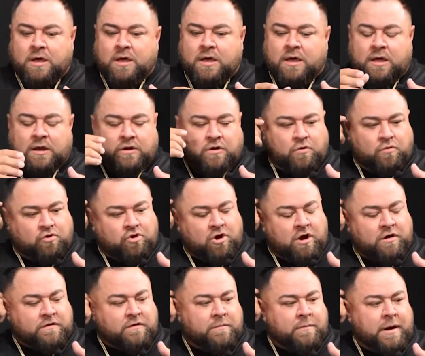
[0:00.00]
And you
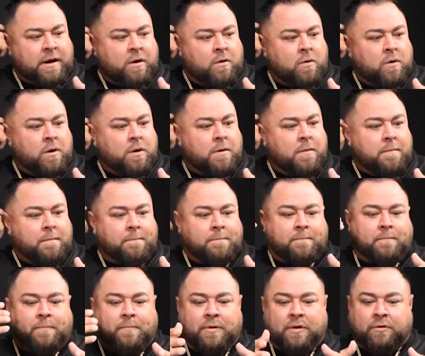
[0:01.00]
talked
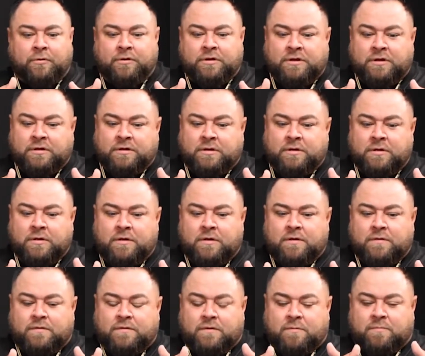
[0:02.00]
about building
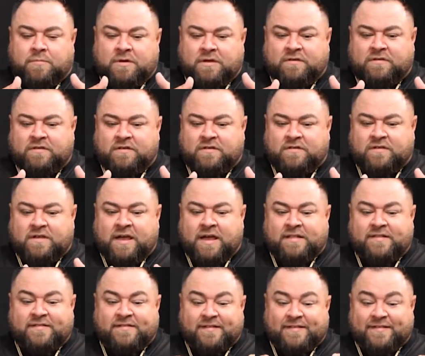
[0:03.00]
the business,
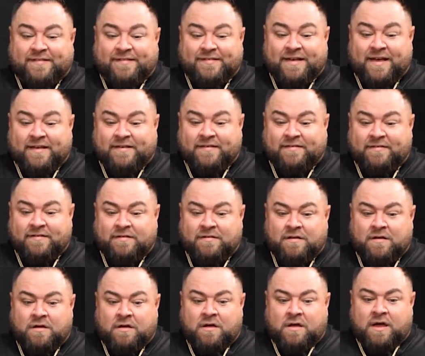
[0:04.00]
and success
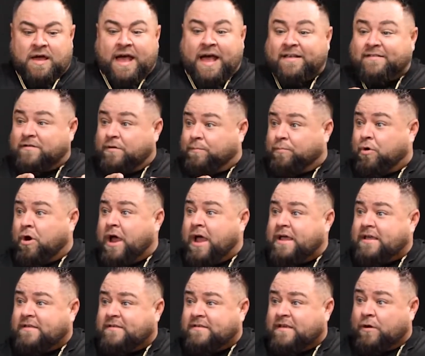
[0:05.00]
has a
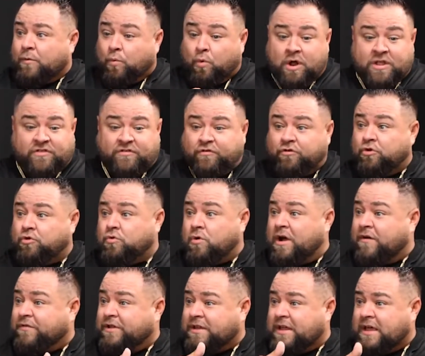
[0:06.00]
price, and rent's due
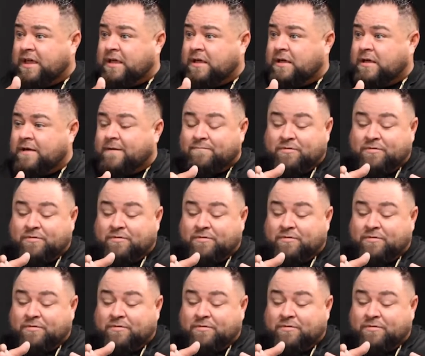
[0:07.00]
every day.